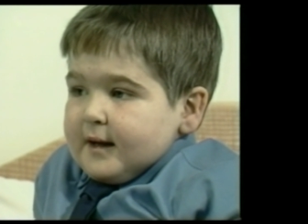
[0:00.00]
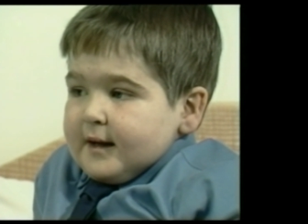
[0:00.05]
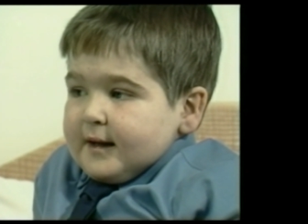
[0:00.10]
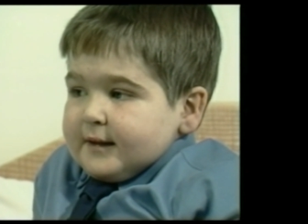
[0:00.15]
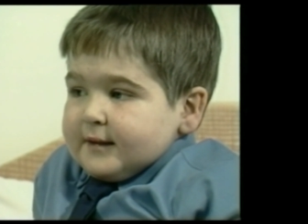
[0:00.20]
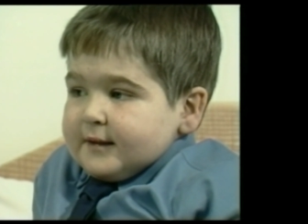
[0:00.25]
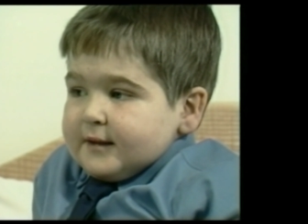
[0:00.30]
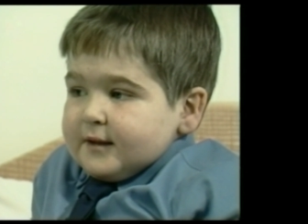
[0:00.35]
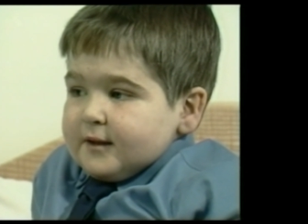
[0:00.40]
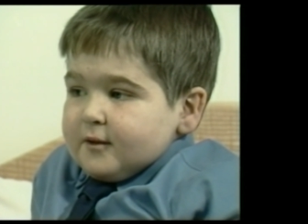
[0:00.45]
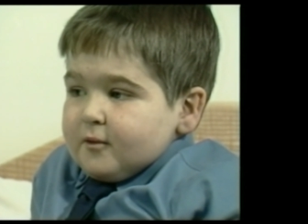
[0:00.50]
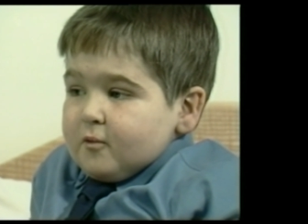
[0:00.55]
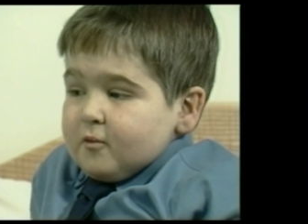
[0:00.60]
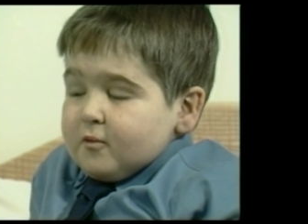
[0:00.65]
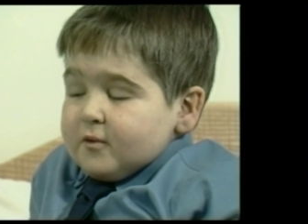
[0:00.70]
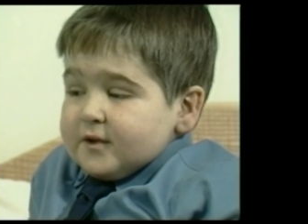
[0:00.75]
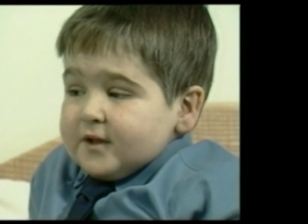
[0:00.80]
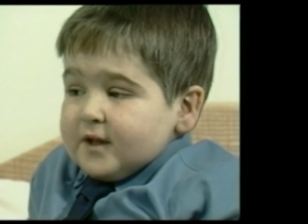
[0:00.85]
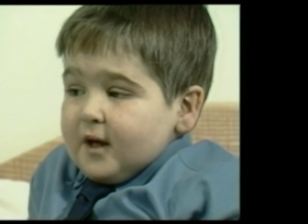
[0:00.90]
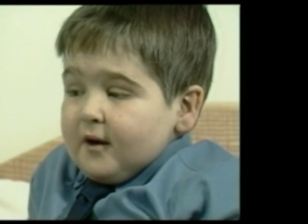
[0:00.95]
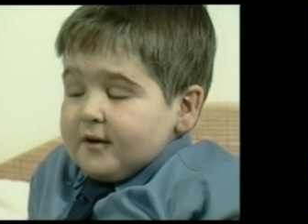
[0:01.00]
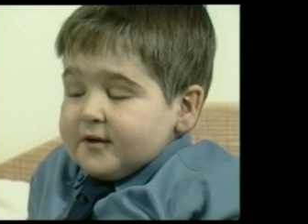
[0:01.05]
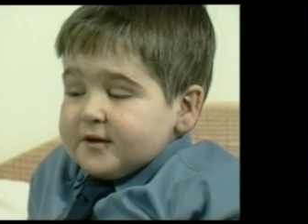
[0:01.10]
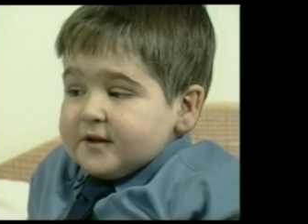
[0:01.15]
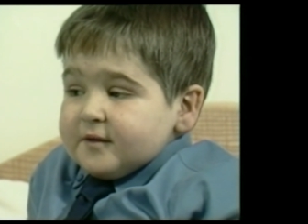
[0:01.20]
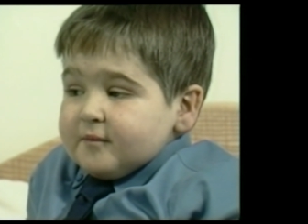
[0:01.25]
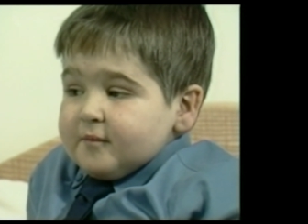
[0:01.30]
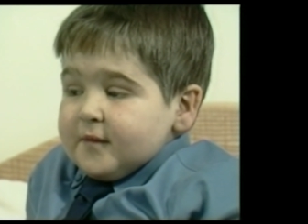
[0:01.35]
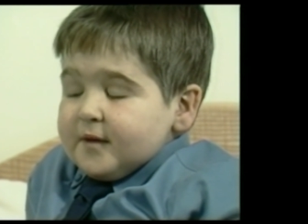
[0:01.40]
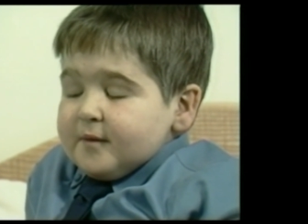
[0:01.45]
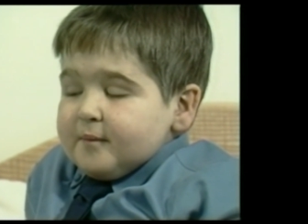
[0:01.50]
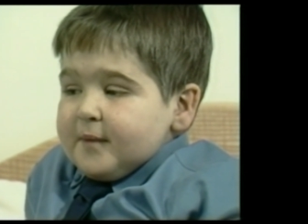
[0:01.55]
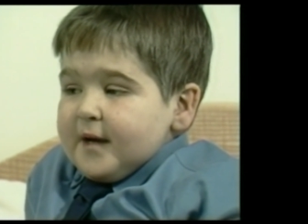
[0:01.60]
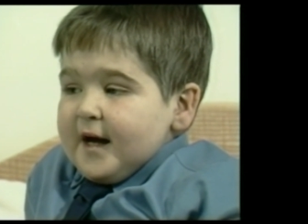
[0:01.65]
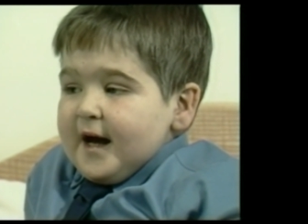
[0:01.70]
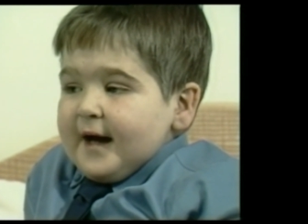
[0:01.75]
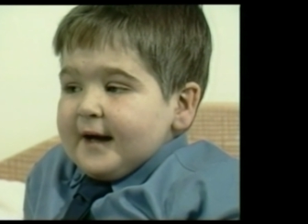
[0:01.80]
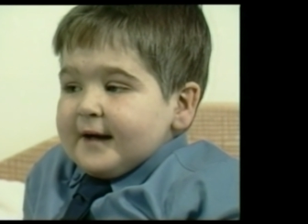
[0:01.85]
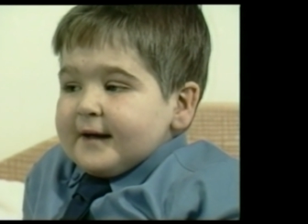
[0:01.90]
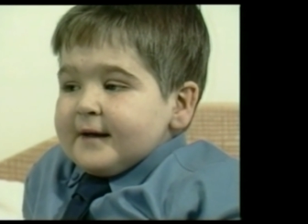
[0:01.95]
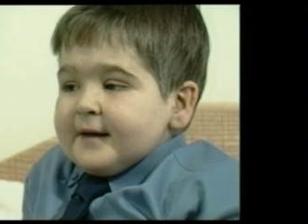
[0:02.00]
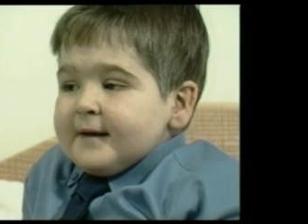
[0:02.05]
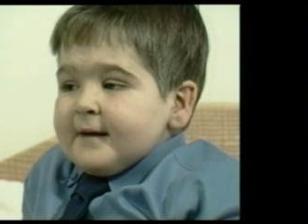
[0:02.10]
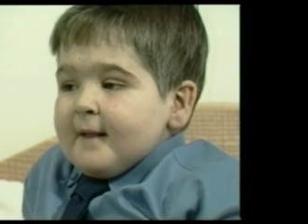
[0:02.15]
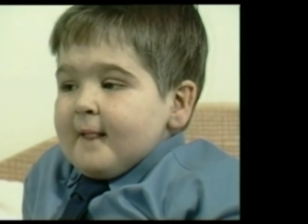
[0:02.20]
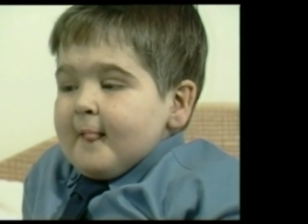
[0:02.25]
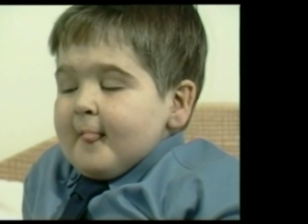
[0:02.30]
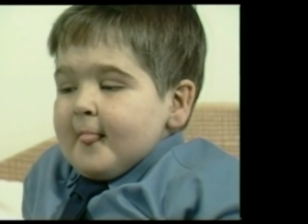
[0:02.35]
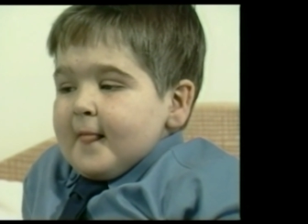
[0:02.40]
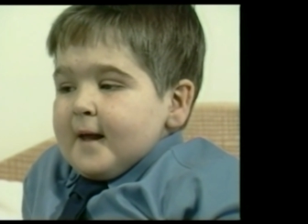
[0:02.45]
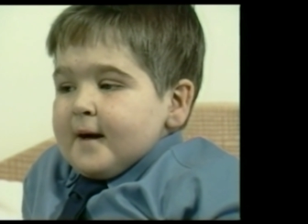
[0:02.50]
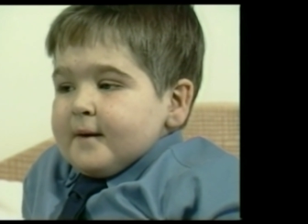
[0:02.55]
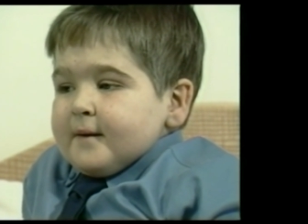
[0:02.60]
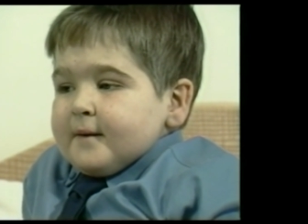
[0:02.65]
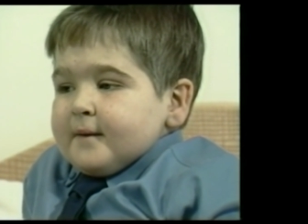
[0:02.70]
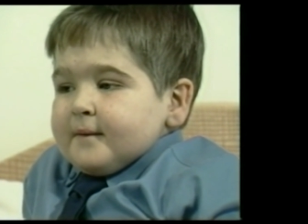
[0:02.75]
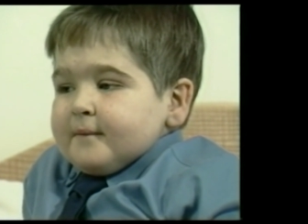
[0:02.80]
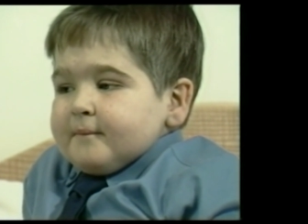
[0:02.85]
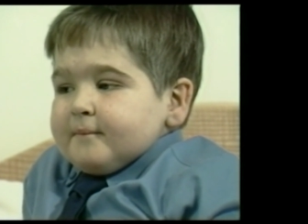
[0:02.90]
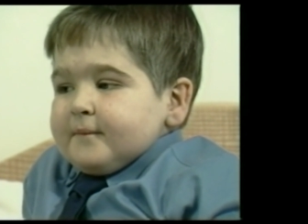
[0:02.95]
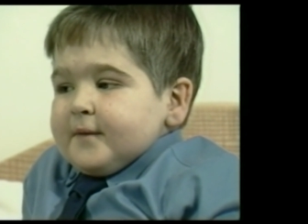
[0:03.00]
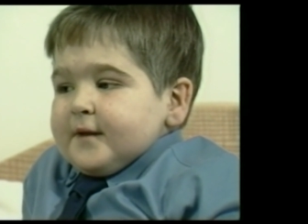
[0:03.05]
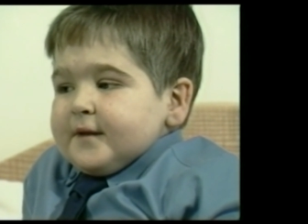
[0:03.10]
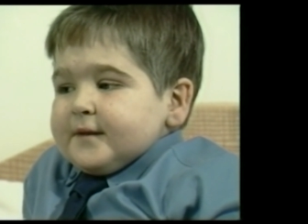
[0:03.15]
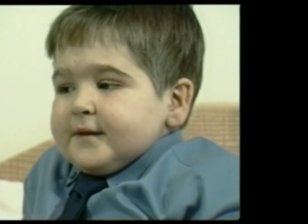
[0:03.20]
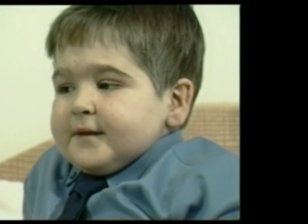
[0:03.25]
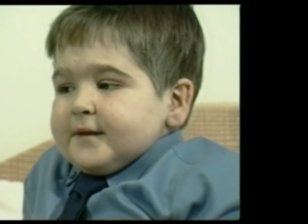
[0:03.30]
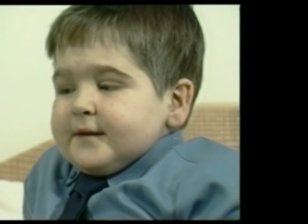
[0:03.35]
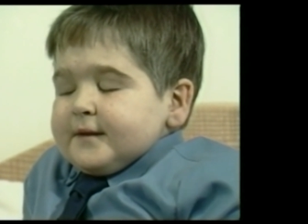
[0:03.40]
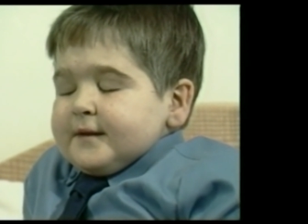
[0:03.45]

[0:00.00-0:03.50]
And he always answered me back. But